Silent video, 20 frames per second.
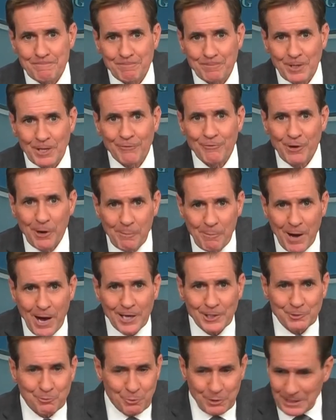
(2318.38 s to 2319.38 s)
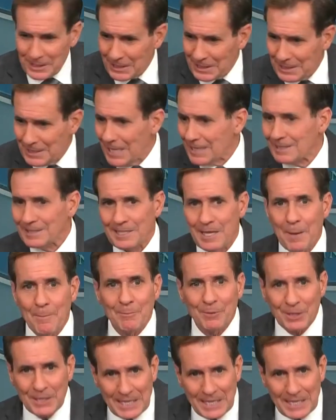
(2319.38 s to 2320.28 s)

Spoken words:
if Hamas would let them